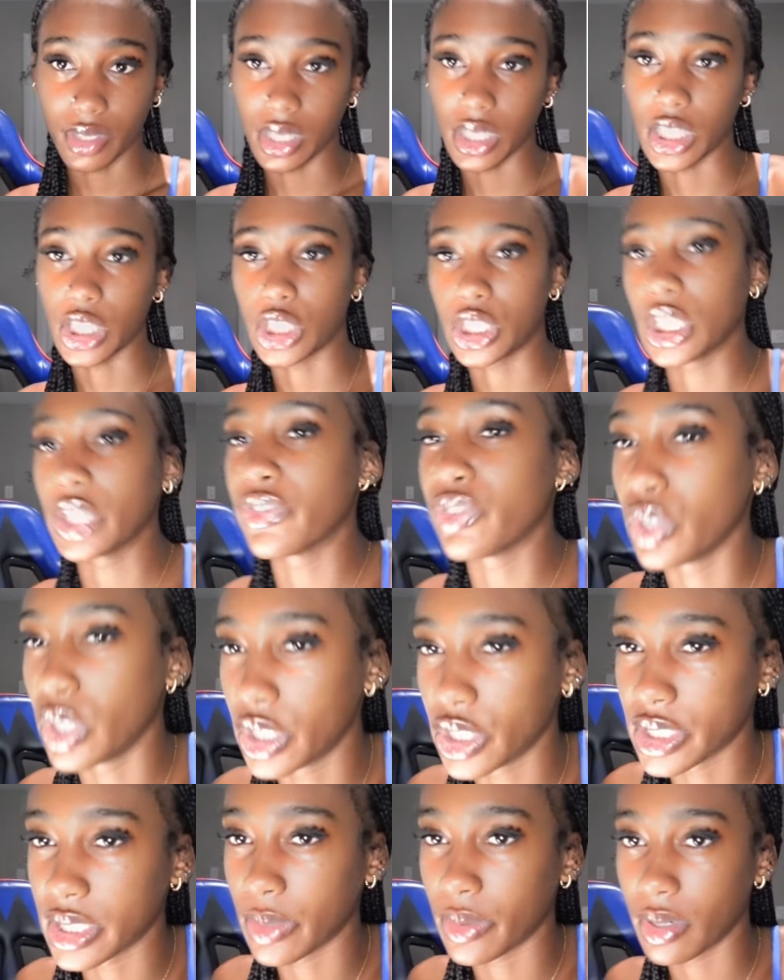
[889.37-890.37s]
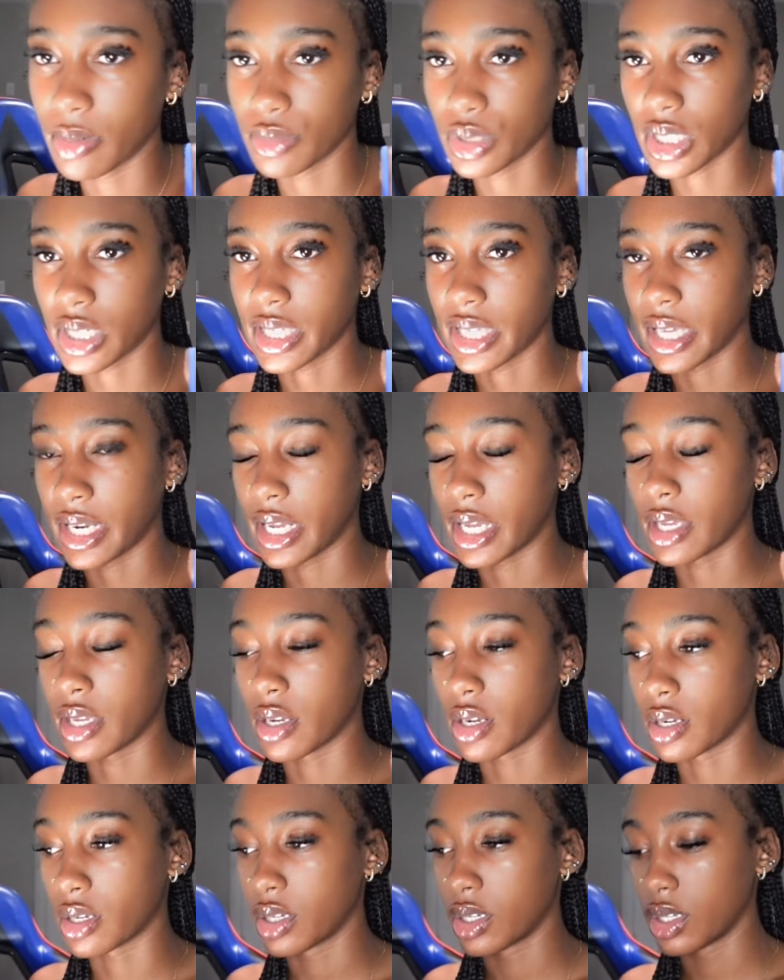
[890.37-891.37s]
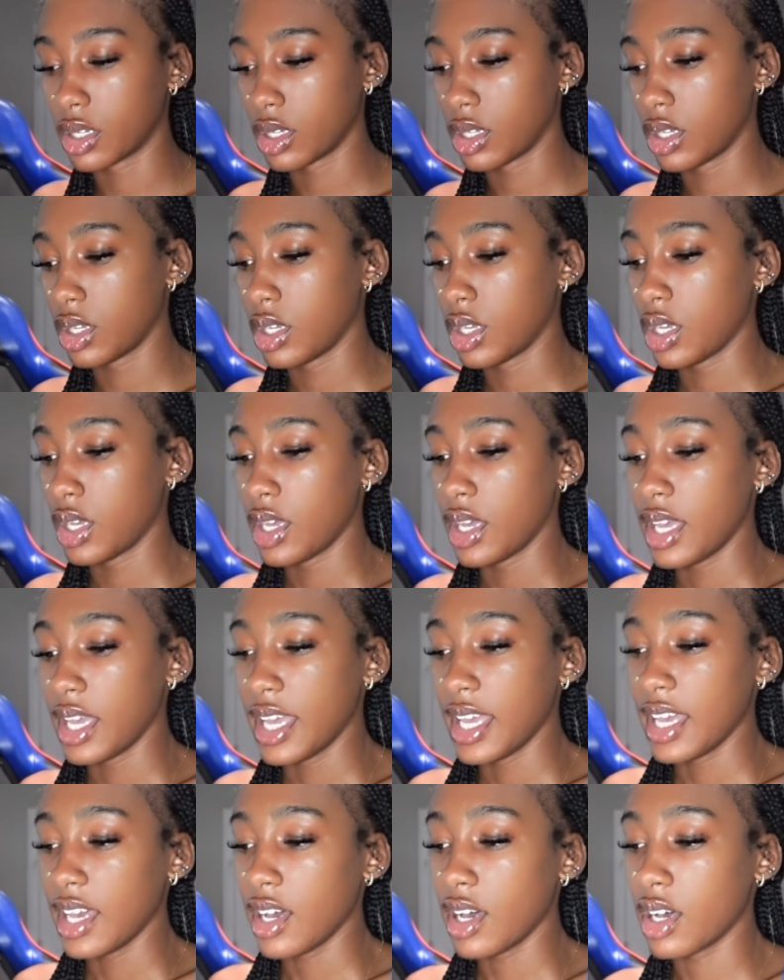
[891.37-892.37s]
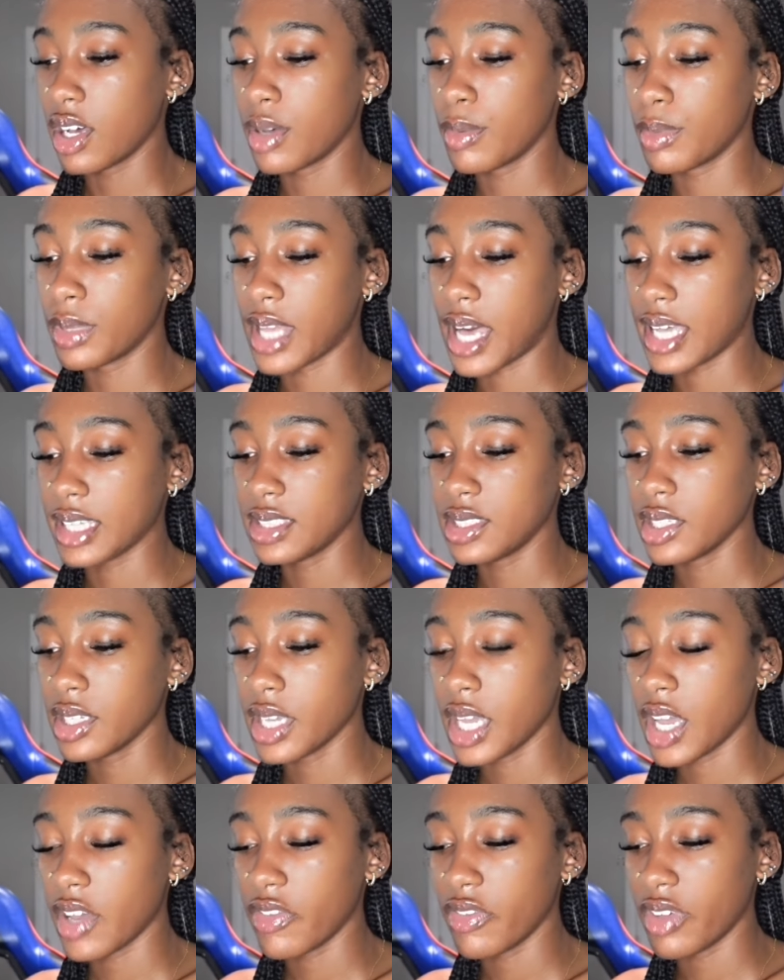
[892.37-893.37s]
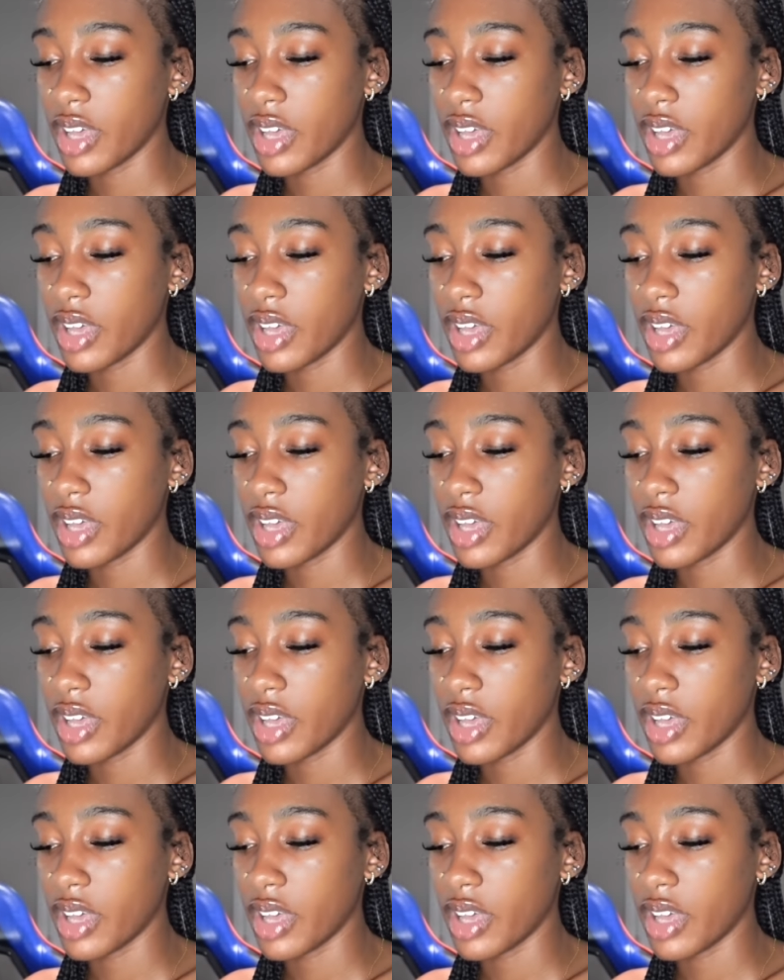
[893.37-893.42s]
like if you understand what i'm trying to get at here um, last I have a